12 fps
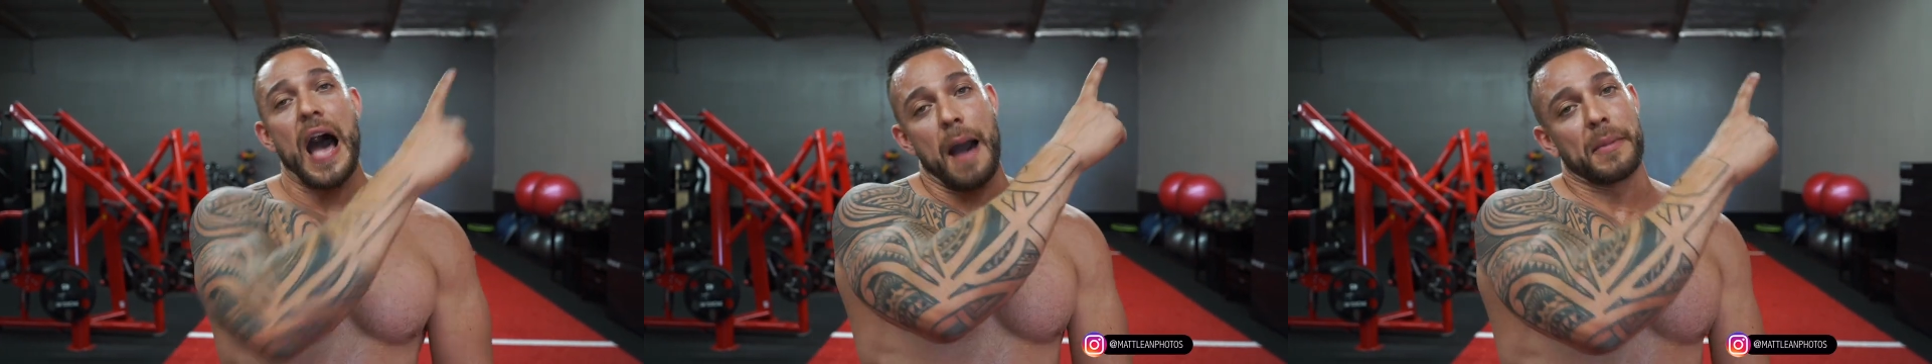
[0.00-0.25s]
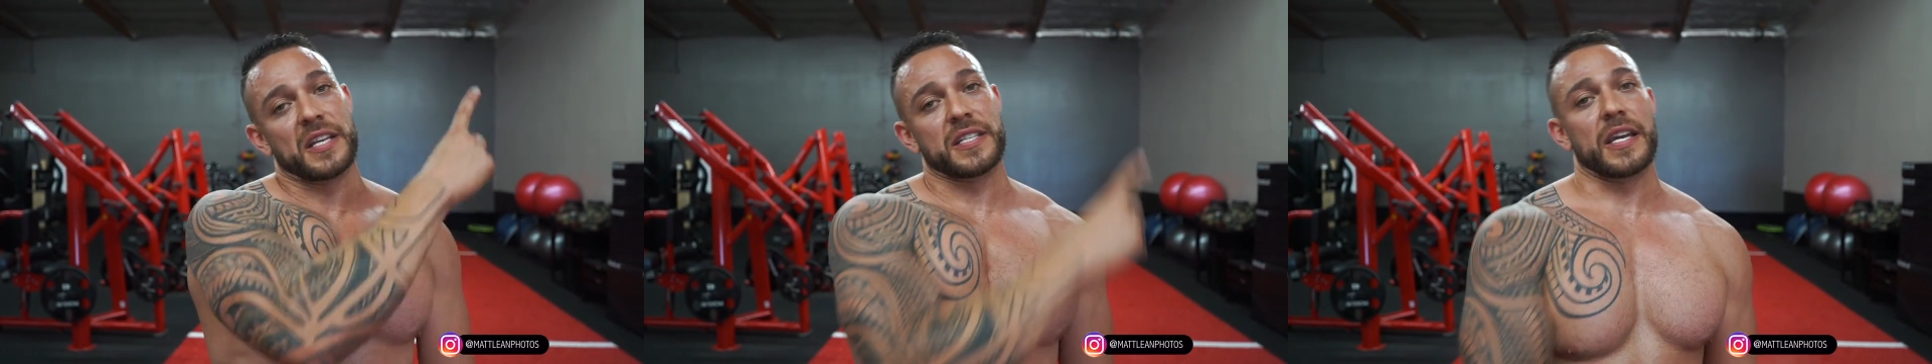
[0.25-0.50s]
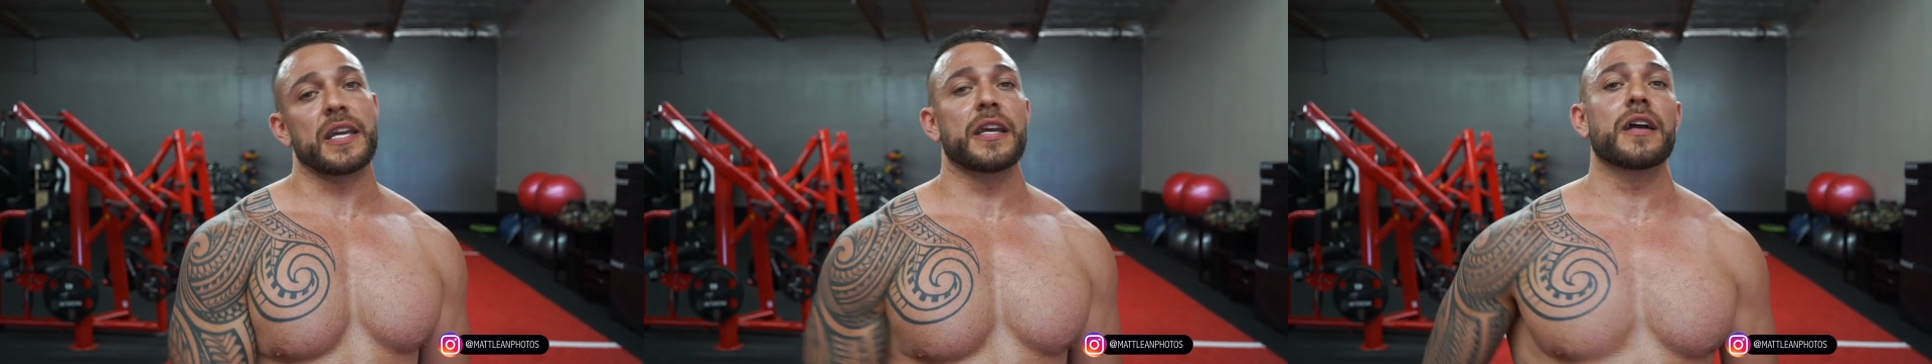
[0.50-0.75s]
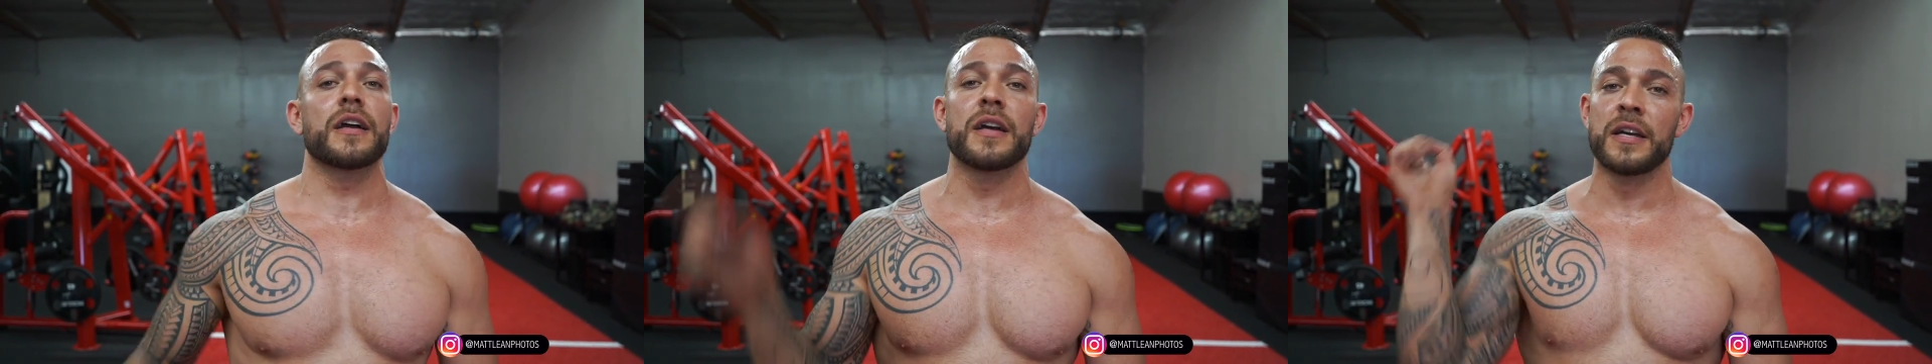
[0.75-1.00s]
I'm gonna say
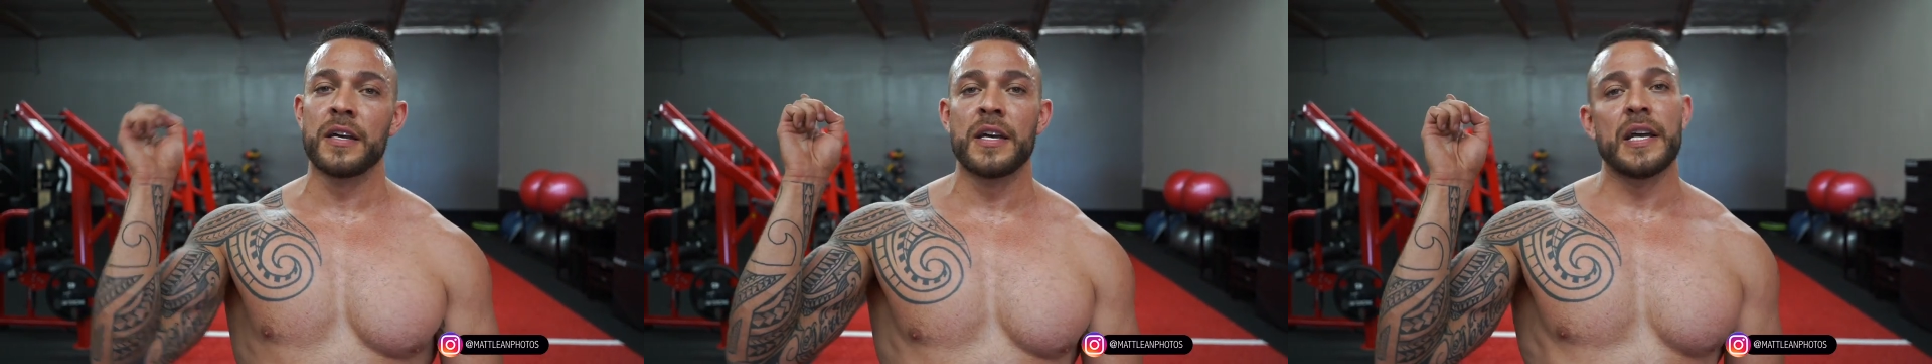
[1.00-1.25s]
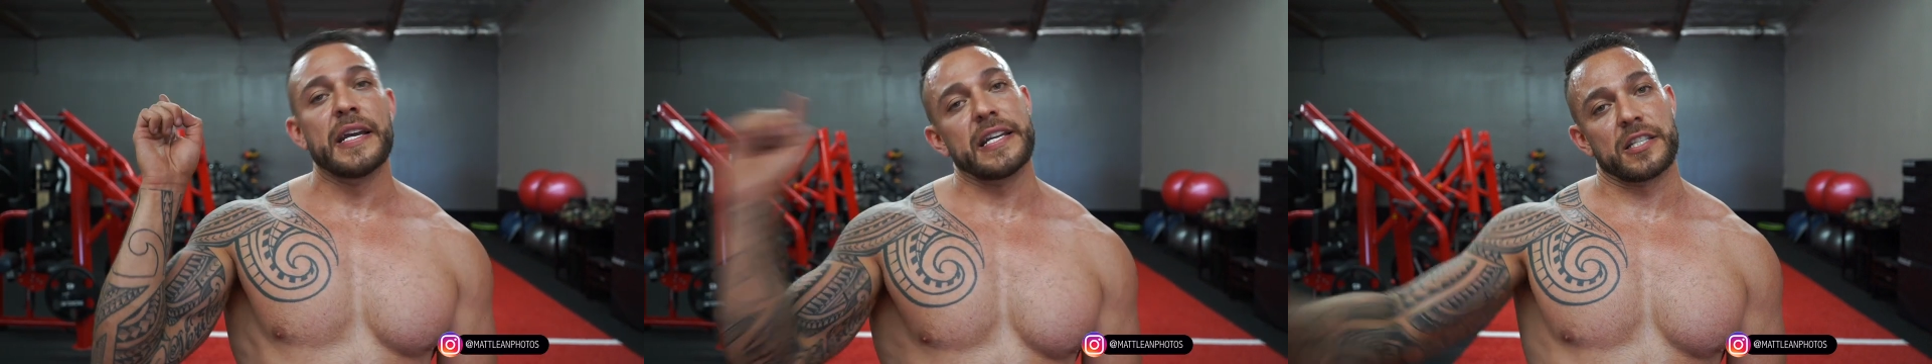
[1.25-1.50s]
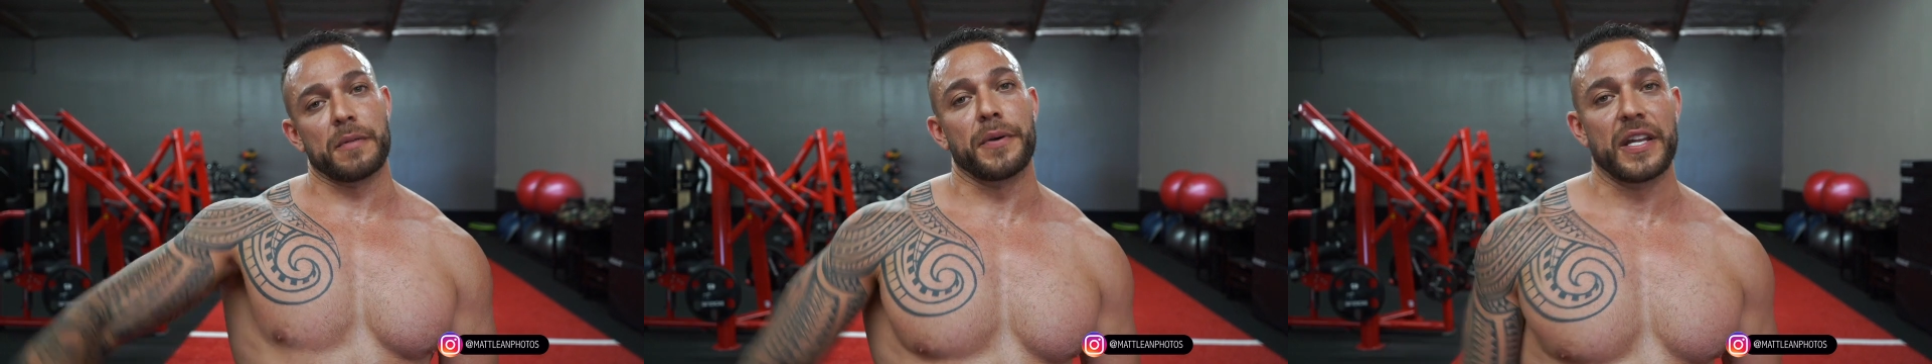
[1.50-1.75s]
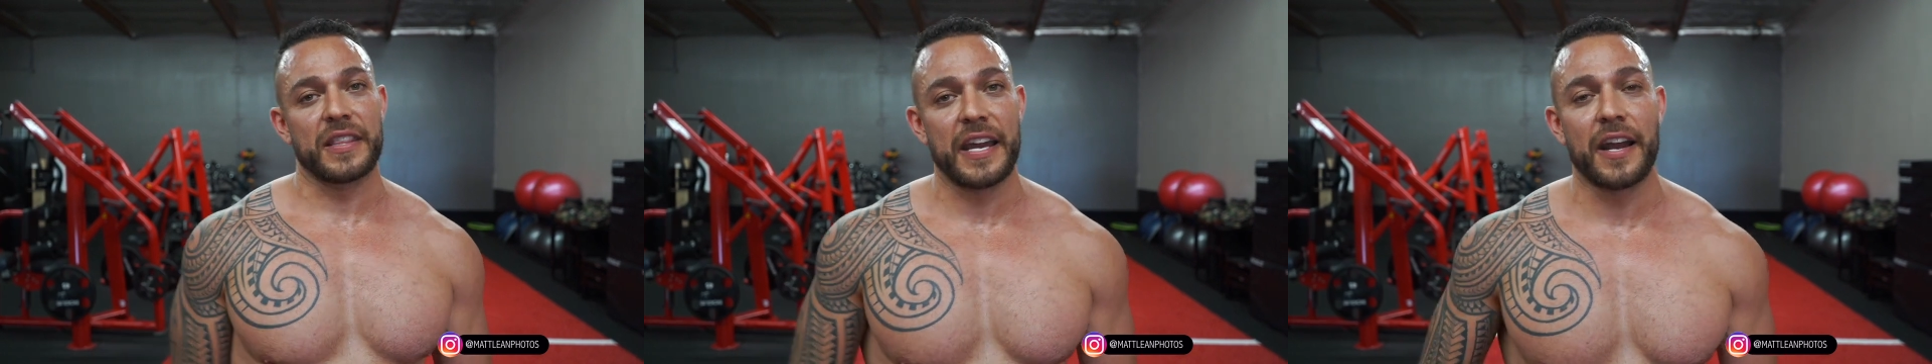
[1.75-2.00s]
here, he's gonna
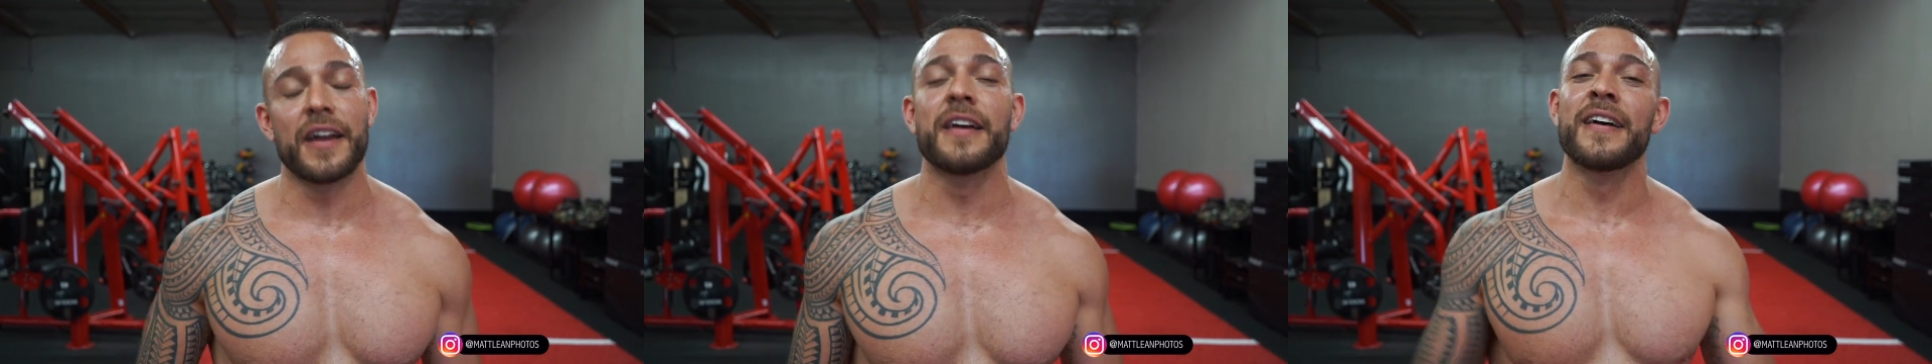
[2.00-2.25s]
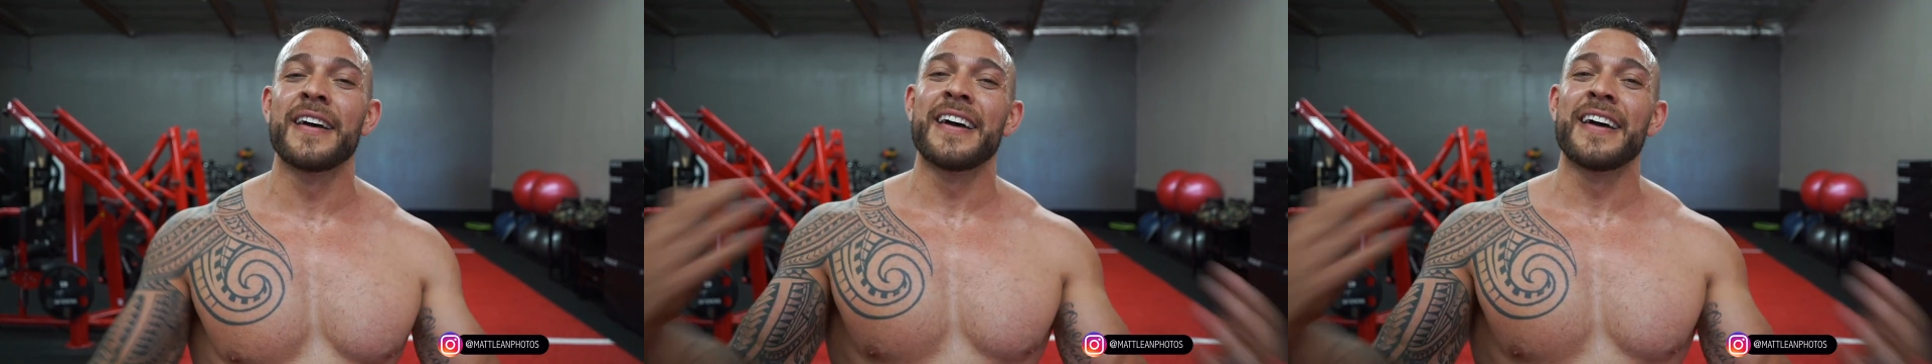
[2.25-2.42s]
put it there.